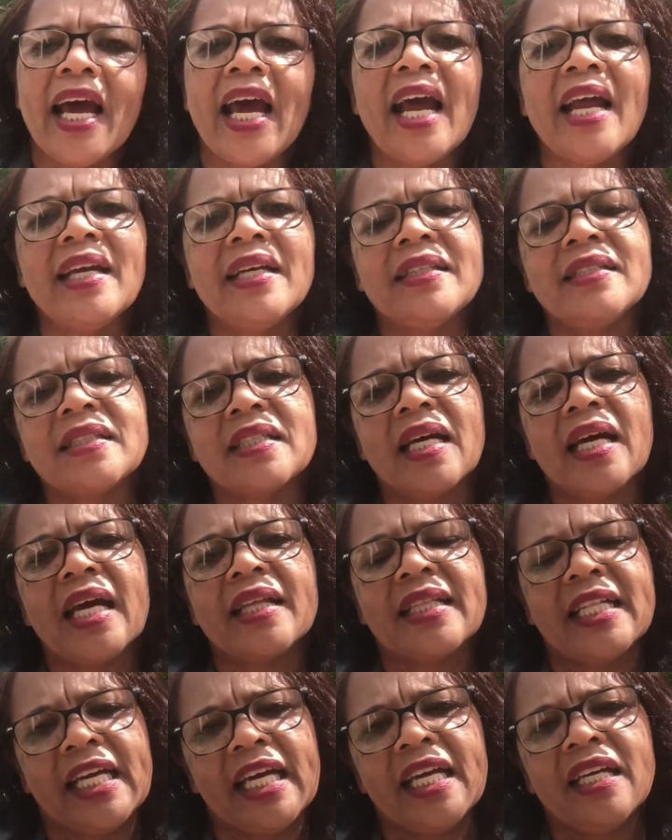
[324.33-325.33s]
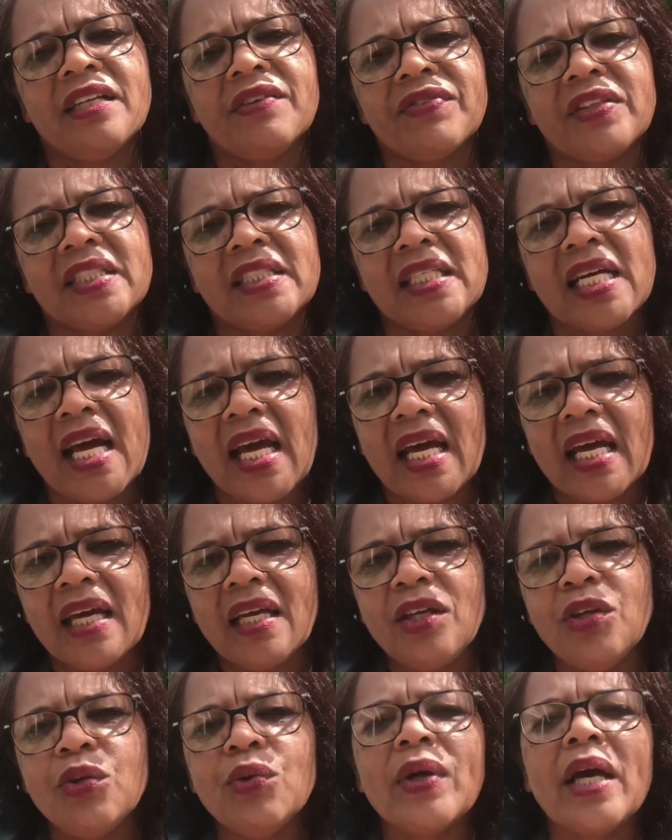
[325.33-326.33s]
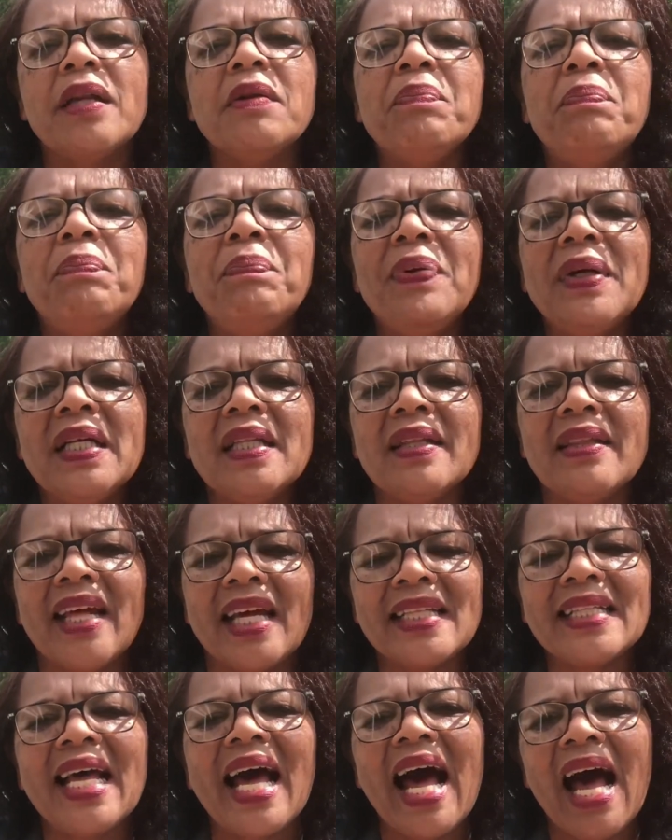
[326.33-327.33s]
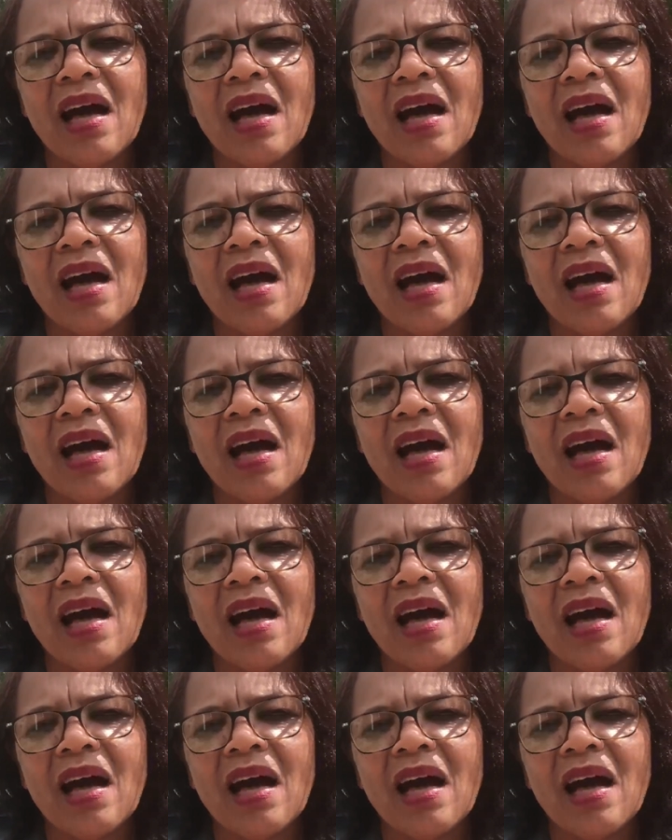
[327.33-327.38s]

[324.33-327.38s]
and at the end of the day you can print that